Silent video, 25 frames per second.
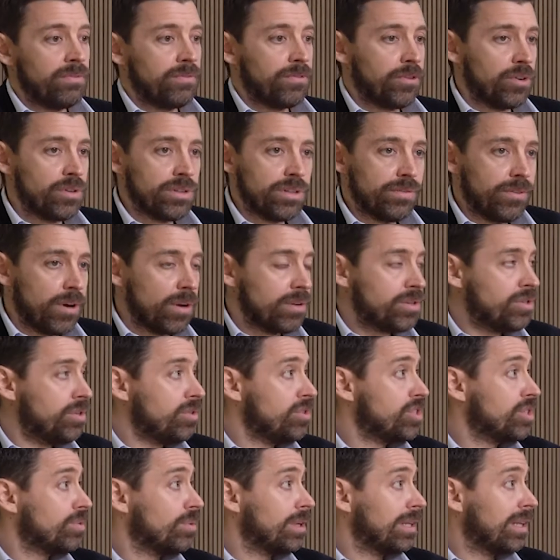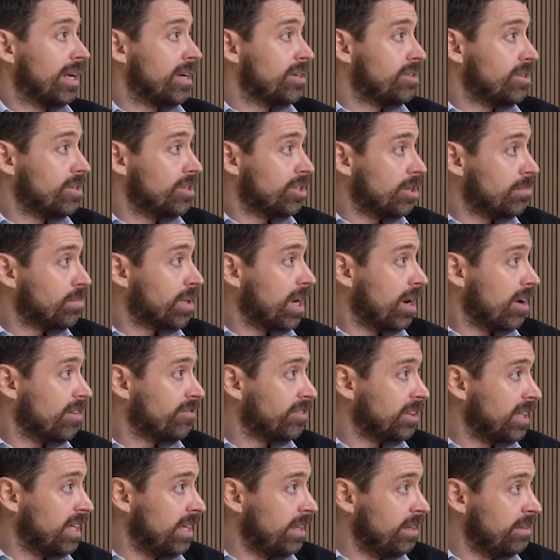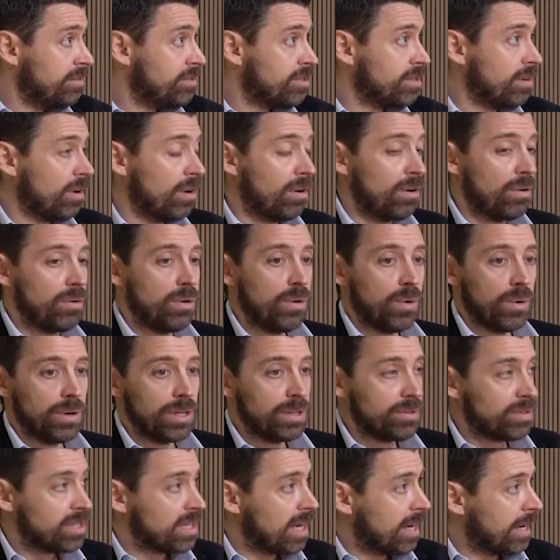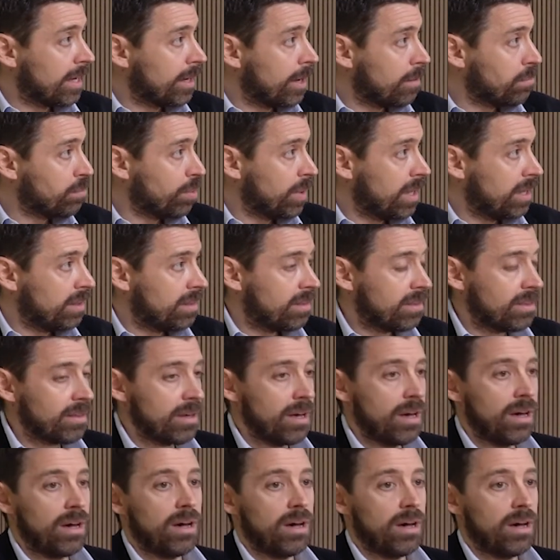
first of all, choose your relationship carefully. So who are you signing up with?